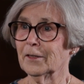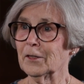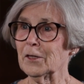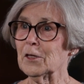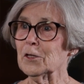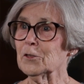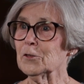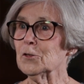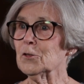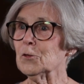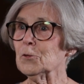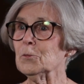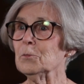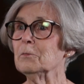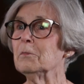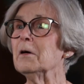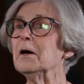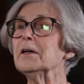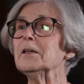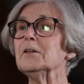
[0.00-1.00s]
kids who
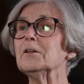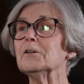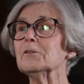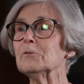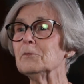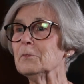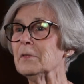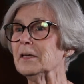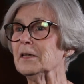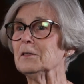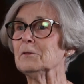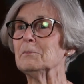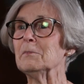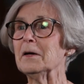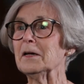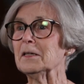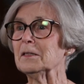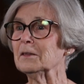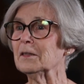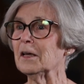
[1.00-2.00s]
might have made
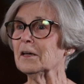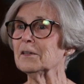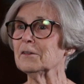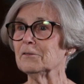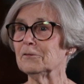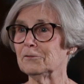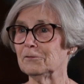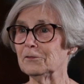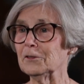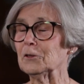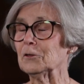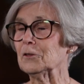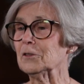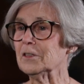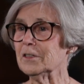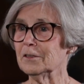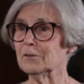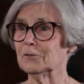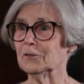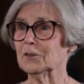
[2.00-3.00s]
my life very
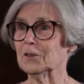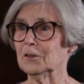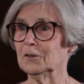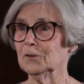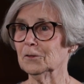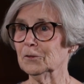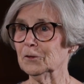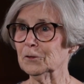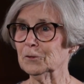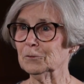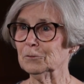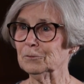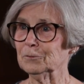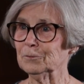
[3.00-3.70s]
difficult.